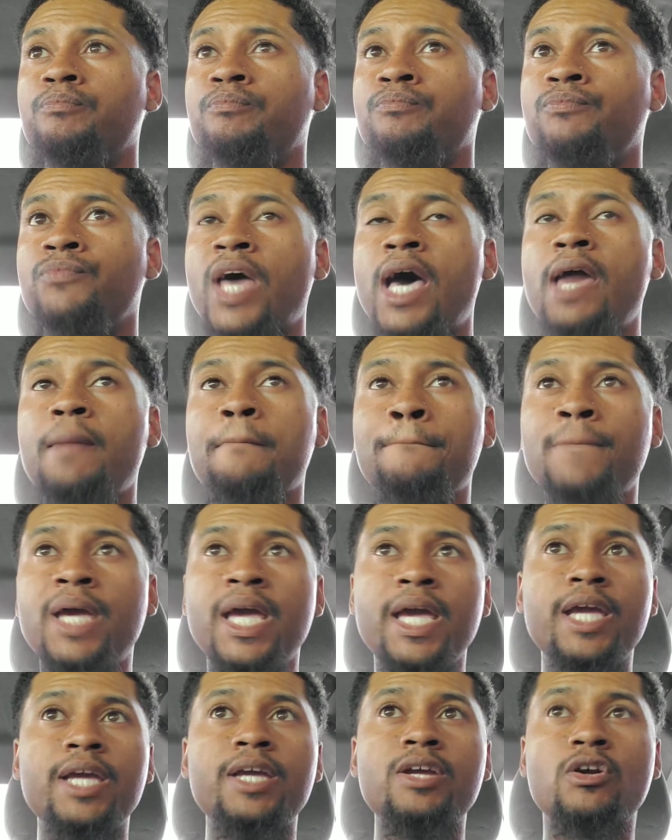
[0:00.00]
that
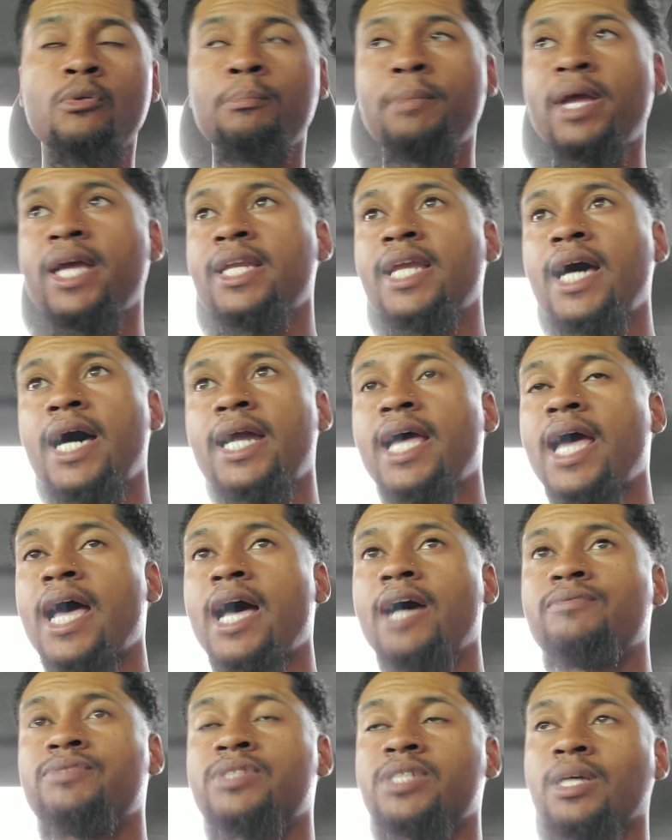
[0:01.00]
may or may not
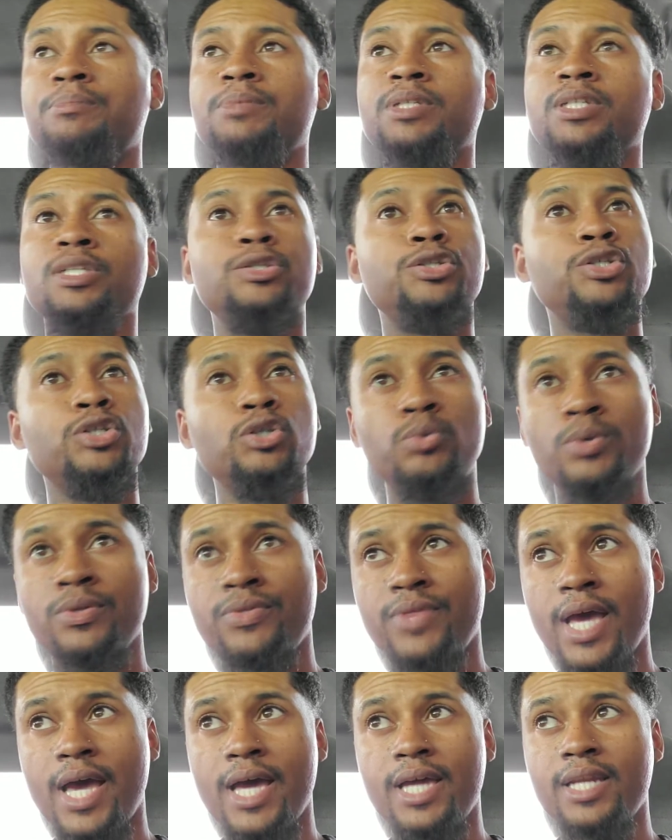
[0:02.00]
have something to do with
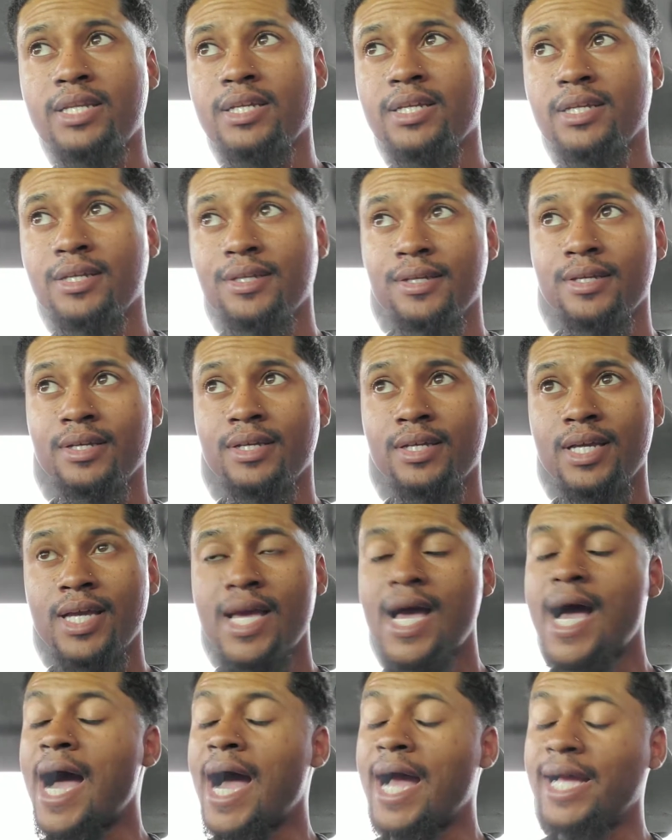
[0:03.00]
that.
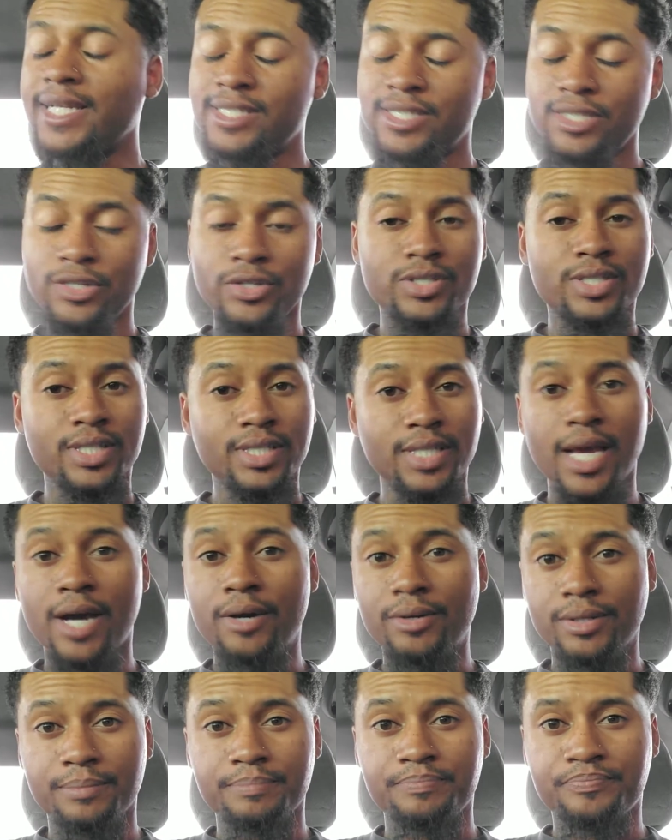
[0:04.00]
I seriously
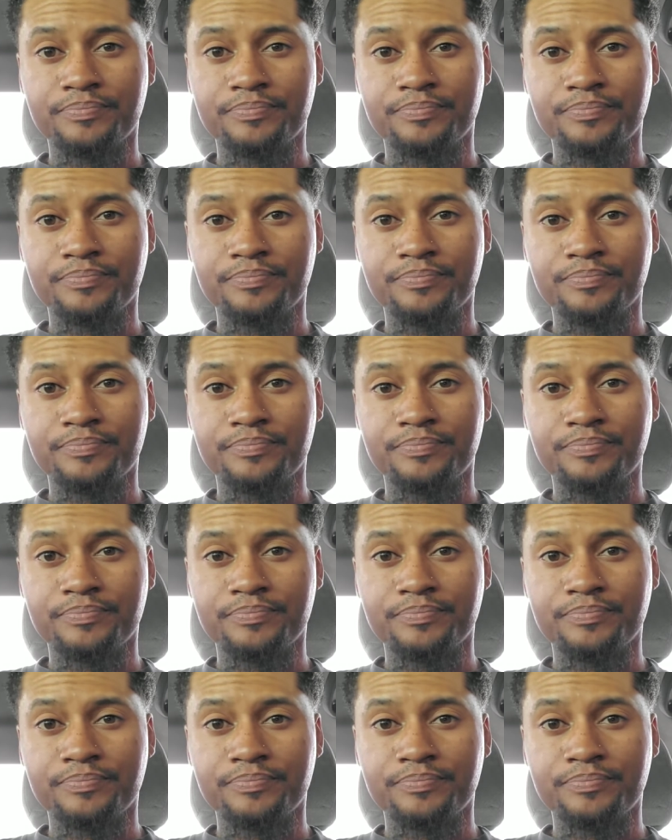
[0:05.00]
doubt it.